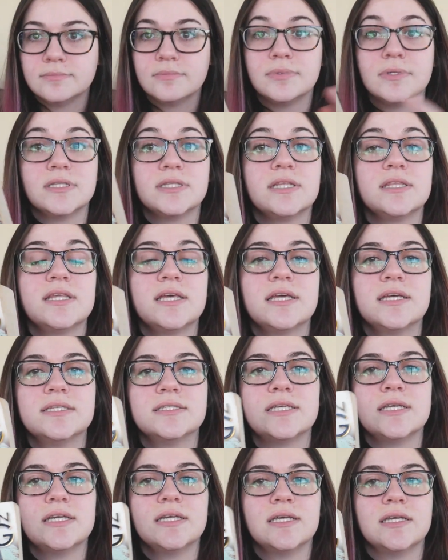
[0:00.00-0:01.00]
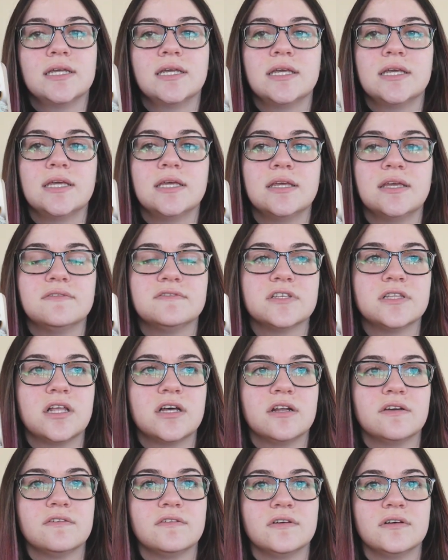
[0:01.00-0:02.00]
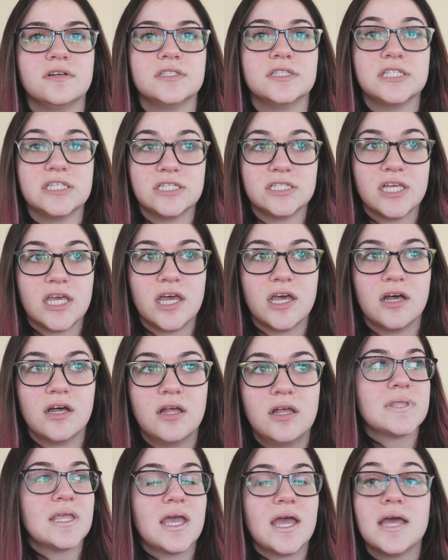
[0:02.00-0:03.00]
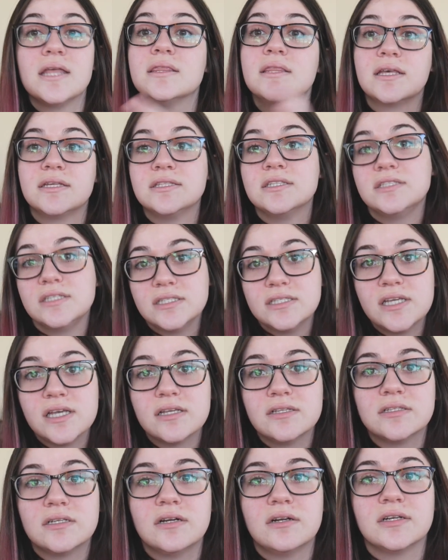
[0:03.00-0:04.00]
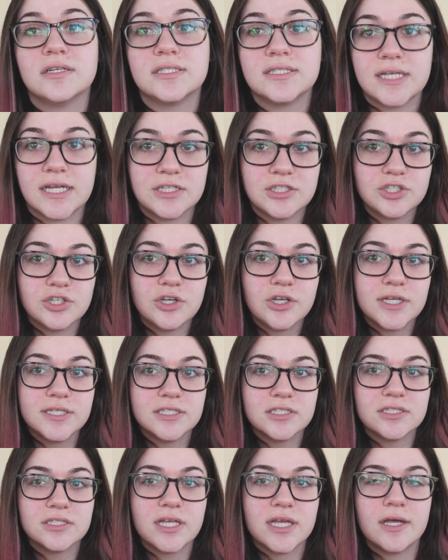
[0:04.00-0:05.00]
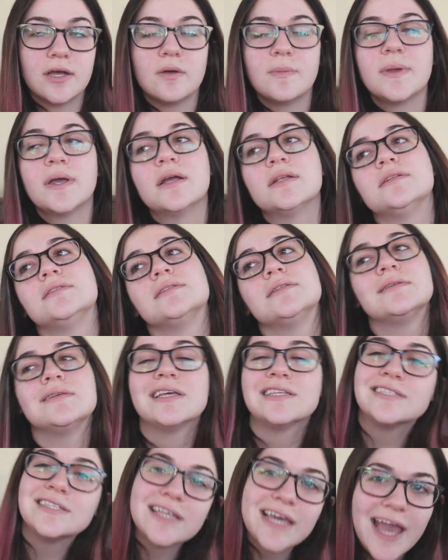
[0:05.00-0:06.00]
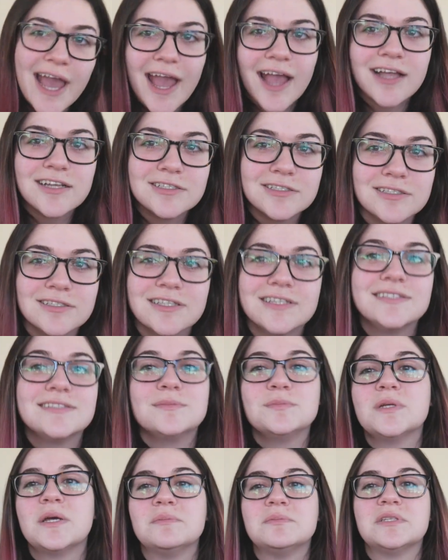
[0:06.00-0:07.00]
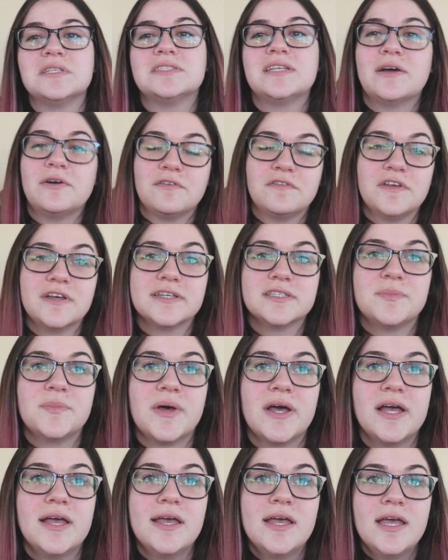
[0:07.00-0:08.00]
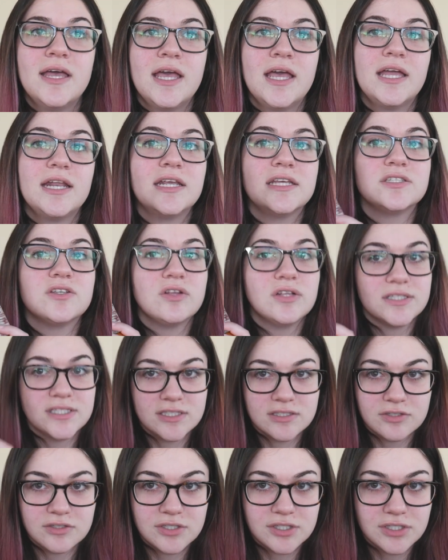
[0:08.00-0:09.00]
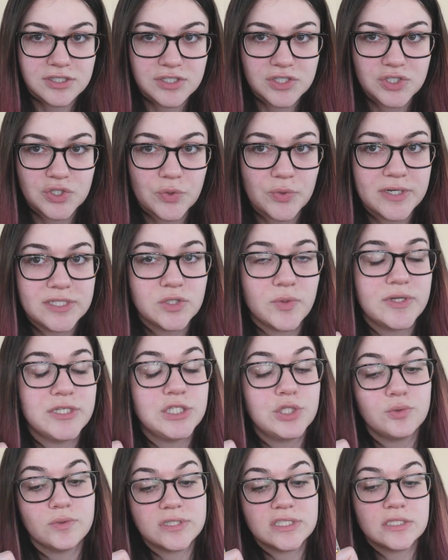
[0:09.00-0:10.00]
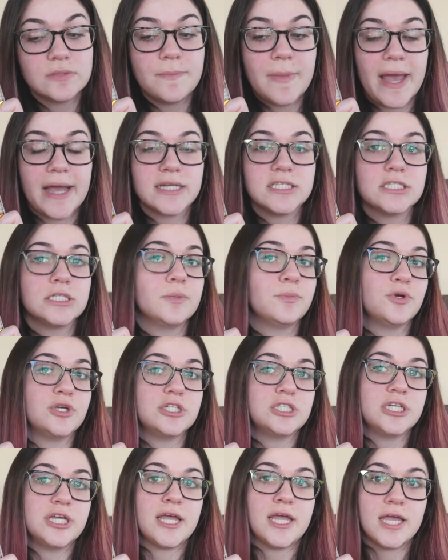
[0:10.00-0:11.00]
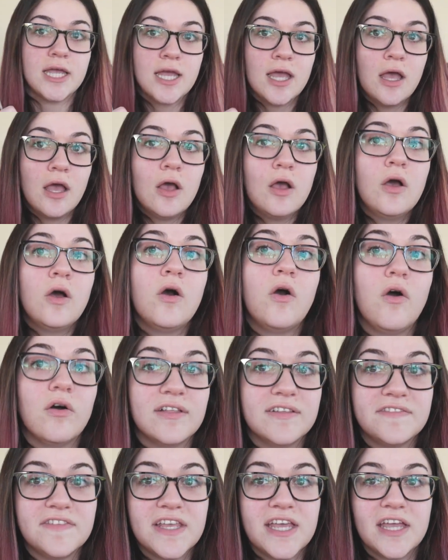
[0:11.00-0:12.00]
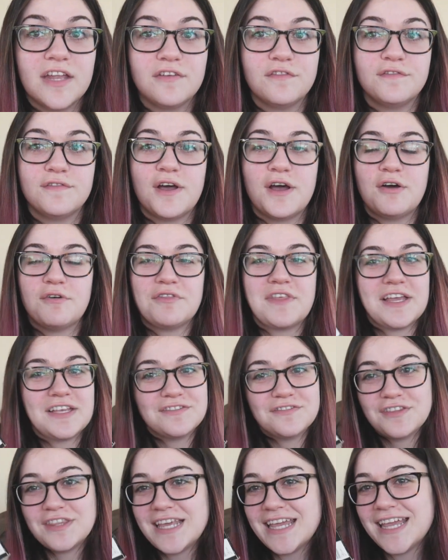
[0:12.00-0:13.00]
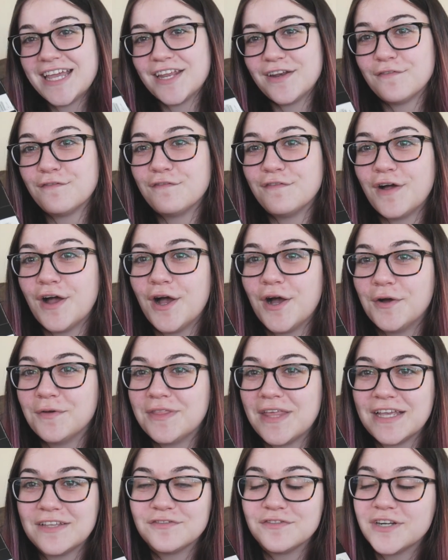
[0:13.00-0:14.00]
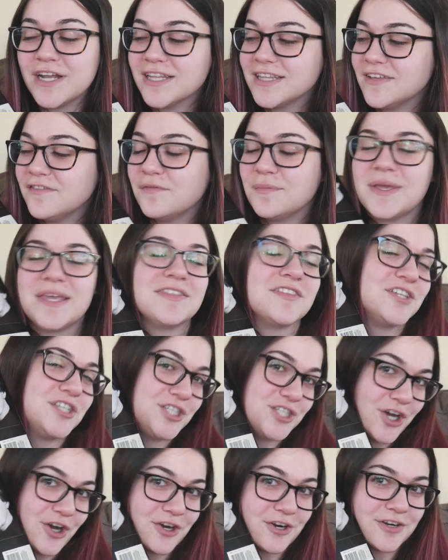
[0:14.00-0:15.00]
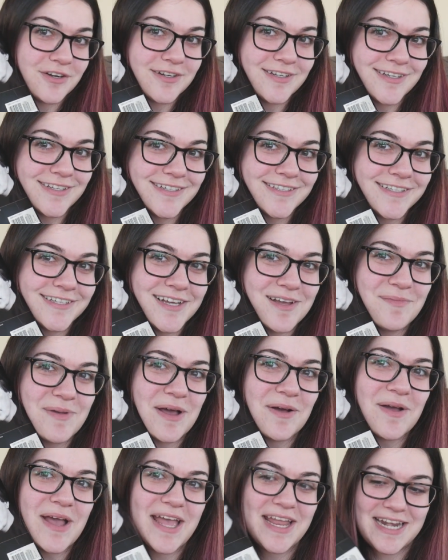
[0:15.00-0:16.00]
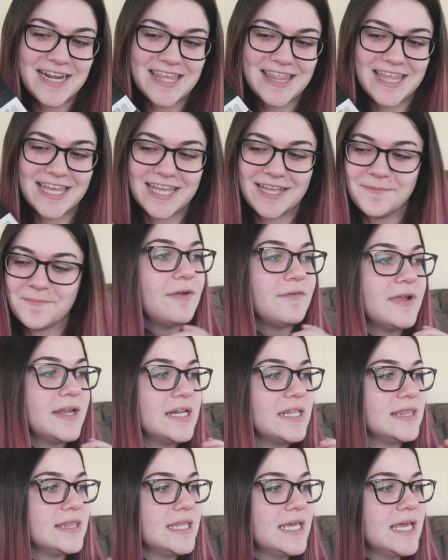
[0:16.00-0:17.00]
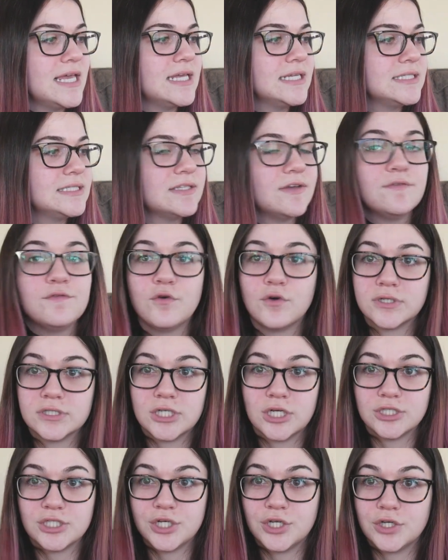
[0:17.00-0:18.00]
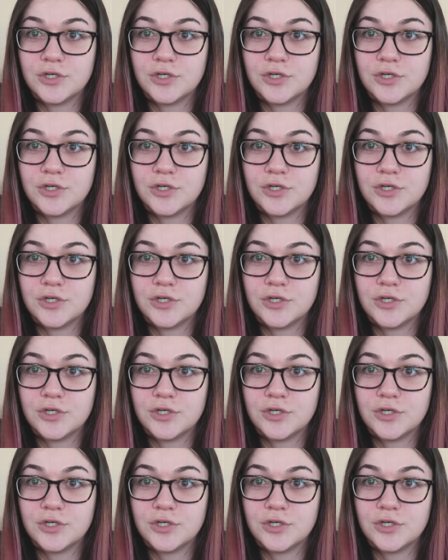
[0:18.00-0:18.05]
But the thing is, he gives a lot of detail, and like the details are essential. It's just like, oh my god, just get to the action. Like sometimes that's how it feels, but it is all essential to the story, so I do respect and appreciate all of the info. Thanks for the info. Thanks for not leaving me in the dark about anything. I rated this 4 stars on